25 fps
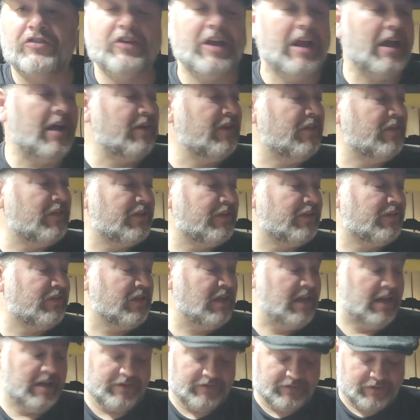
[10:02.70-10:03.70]
sound of this
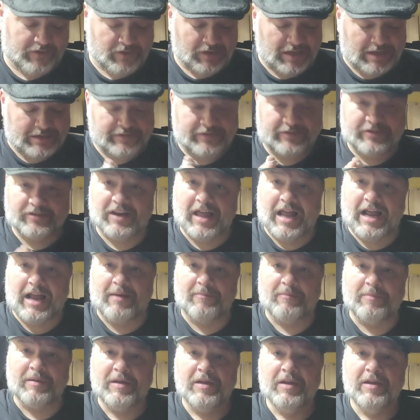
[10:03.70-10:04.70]
lick. So let's
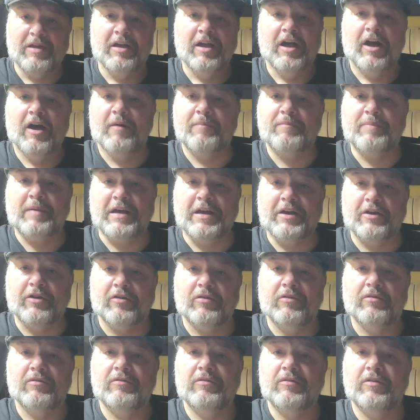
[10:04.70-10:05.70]
slap up
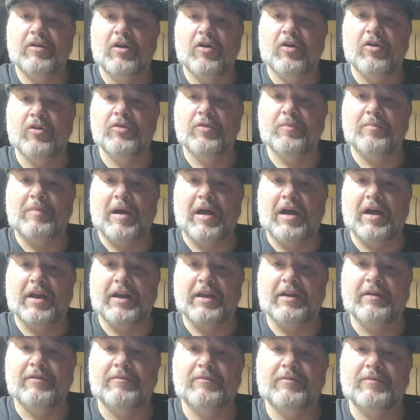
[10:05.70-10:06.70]
here on the
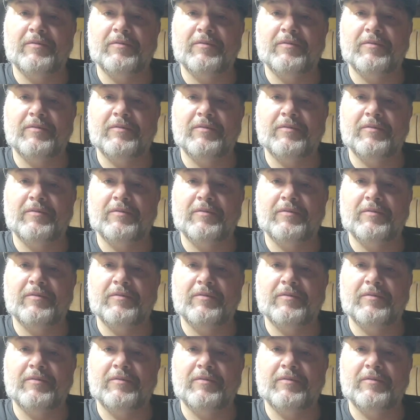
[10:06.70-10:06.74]
body.